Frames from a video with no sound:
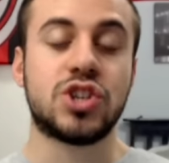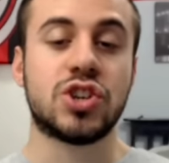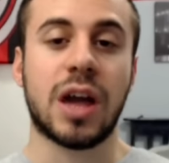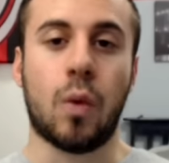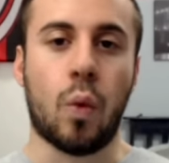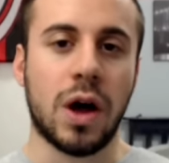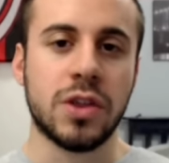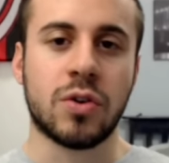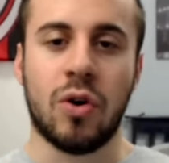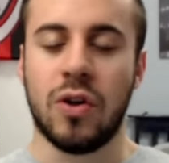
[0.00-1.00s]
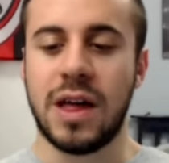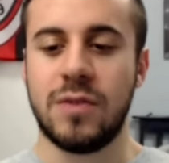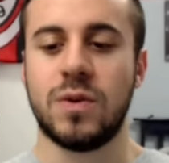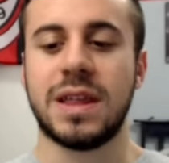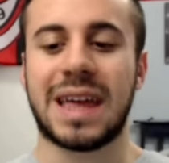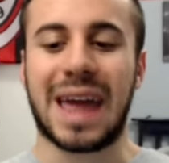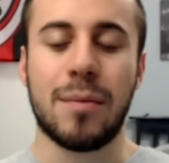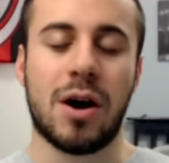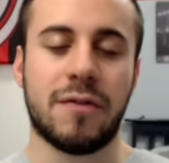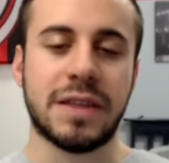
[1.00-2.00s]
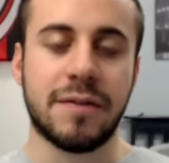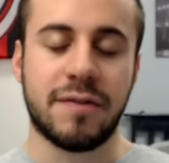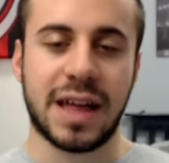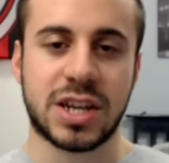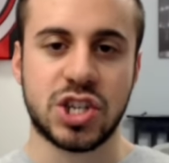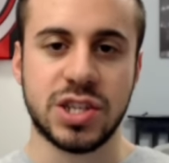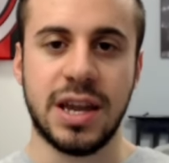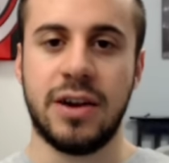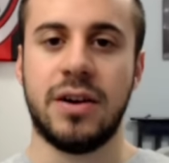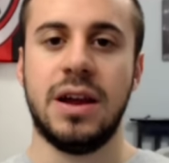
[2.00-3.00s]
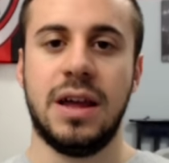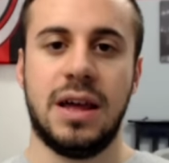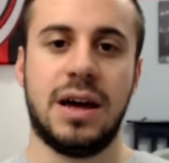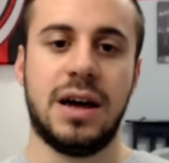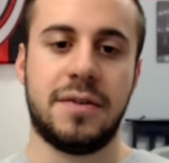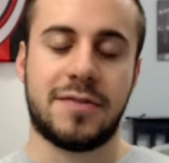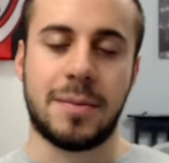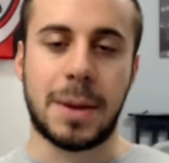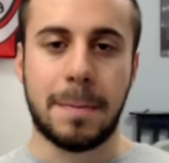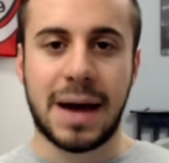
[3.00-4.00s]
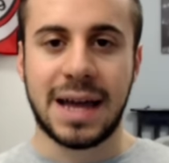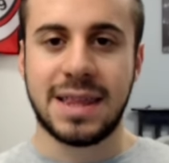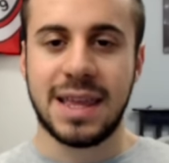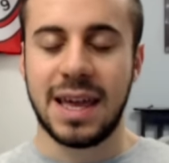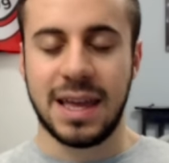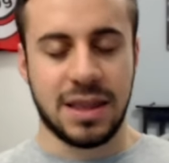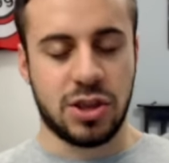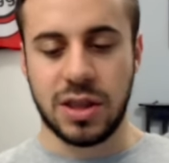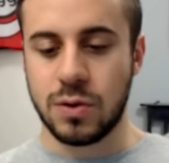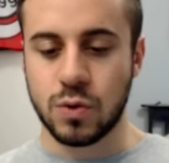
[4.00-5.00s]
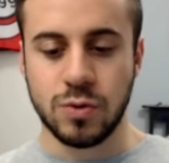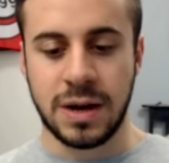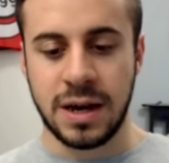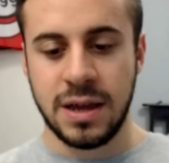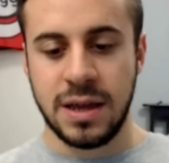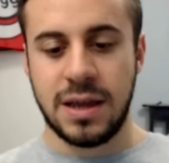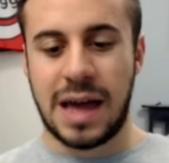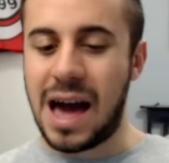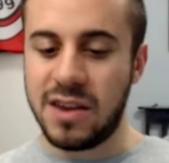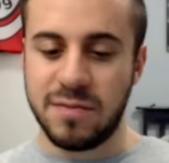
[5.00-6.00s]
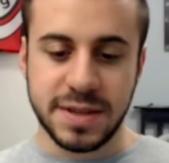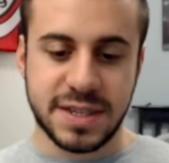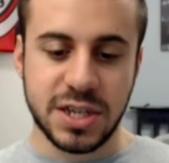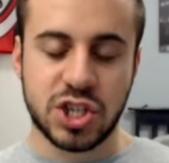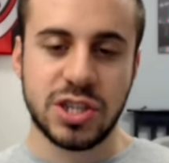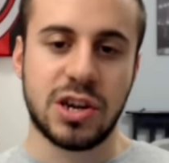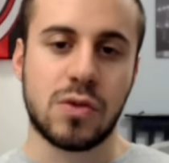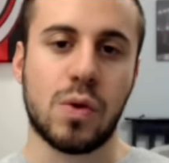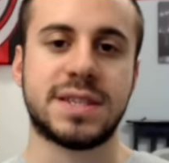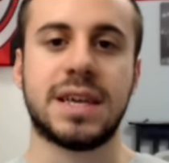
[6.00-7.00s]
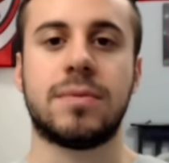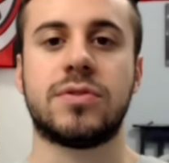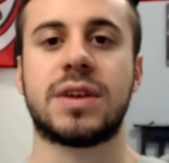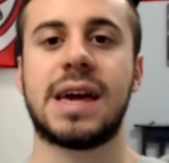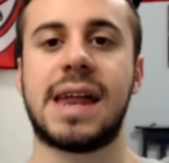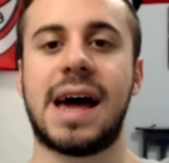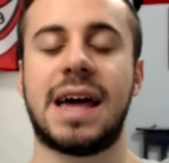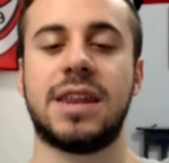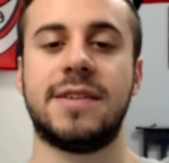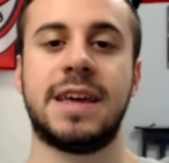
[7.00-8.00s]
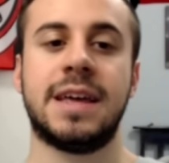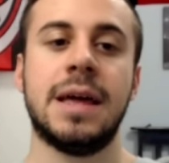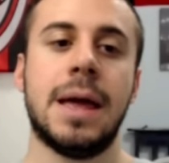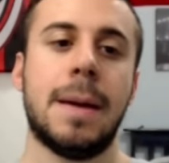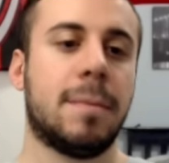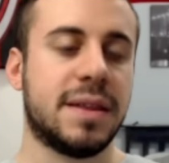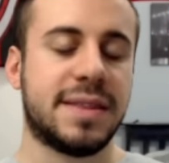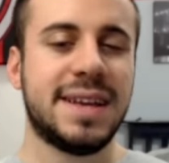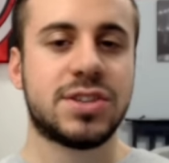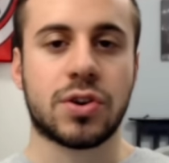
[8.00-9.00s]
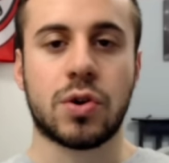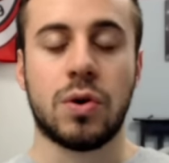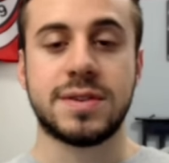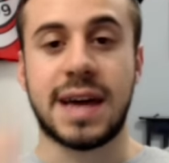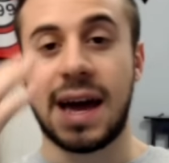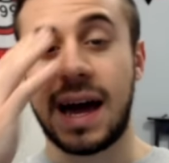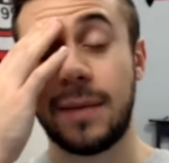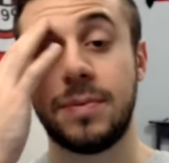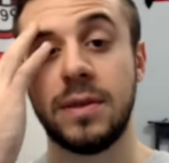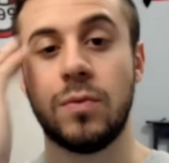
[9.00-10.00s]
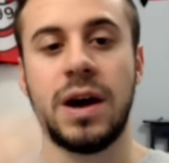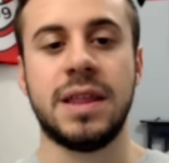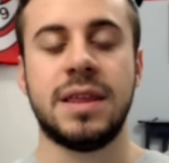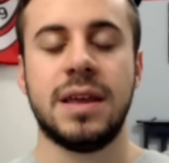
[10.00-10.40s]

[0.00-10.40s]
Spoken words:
to get one goal, and really came off a deflection there from Abate. Donnarumma out of position there, wasn't able to get a hand on it. But these are goals that happen when